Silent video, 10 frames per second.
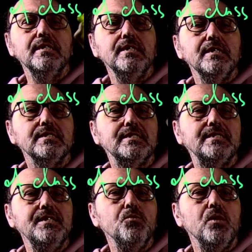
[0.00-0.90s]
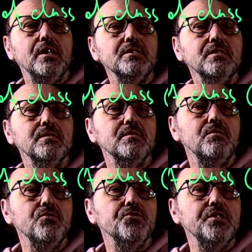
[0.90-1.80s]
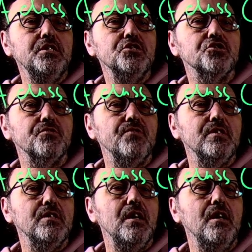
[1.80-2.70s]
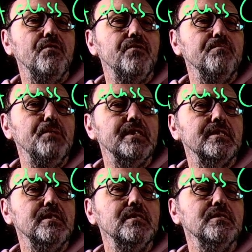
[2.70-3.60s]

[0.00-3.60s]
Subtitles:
C1 on the interval alpha beta.